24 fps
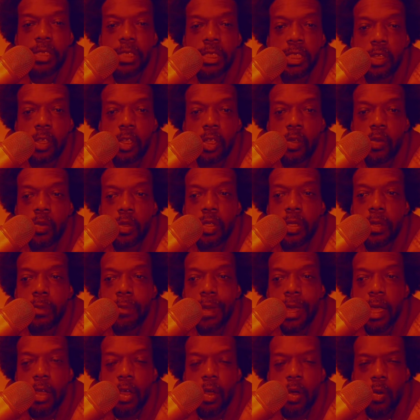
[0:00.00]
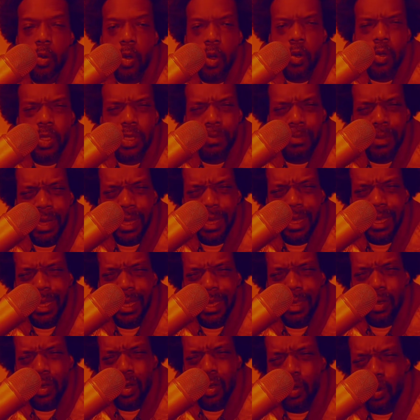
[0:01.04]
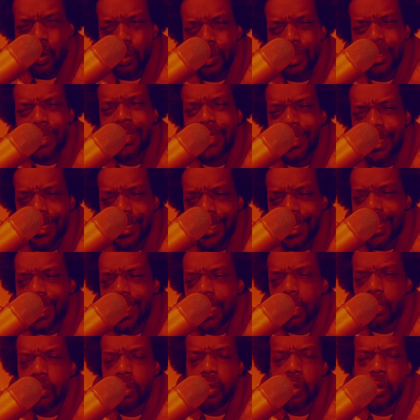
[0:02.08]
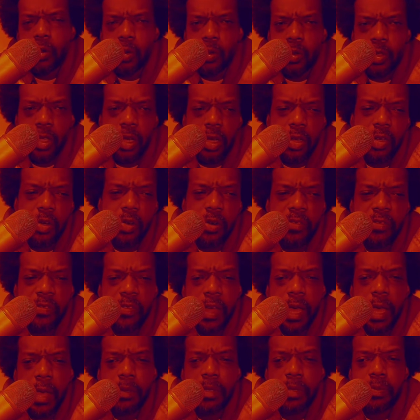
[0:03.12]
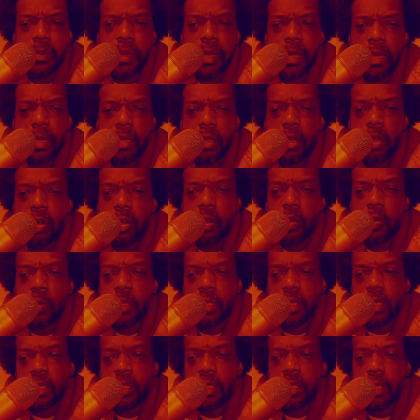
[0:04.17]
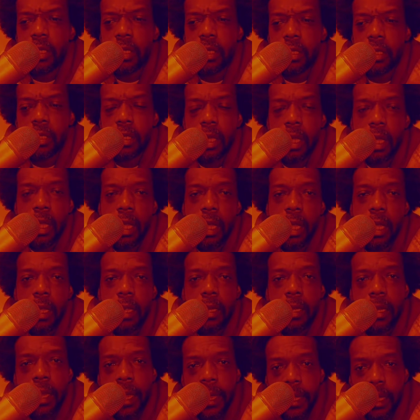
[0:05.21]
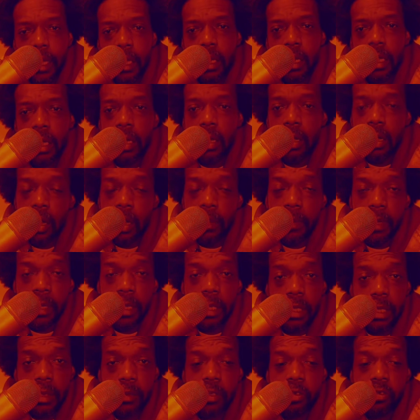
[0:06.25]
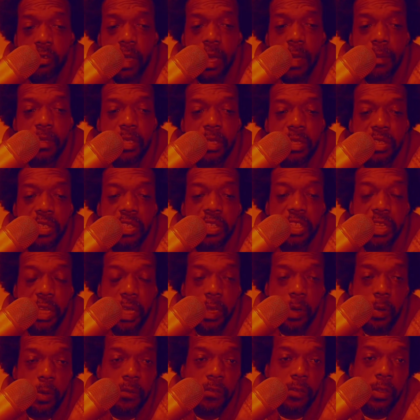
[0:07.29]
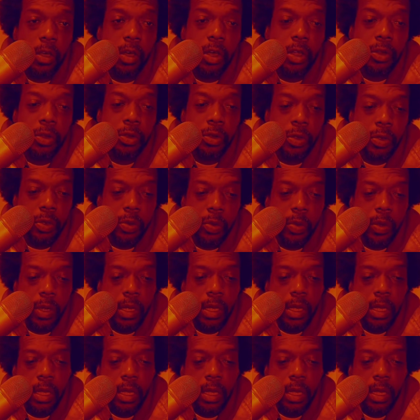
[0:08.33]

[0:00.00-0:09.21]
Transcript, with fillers: Salute to my co-host, my co-D, K-Dose. Y'all know the vibes, man, and y'all know what this is. Like, comment, and subscribe to the channel if y'all new.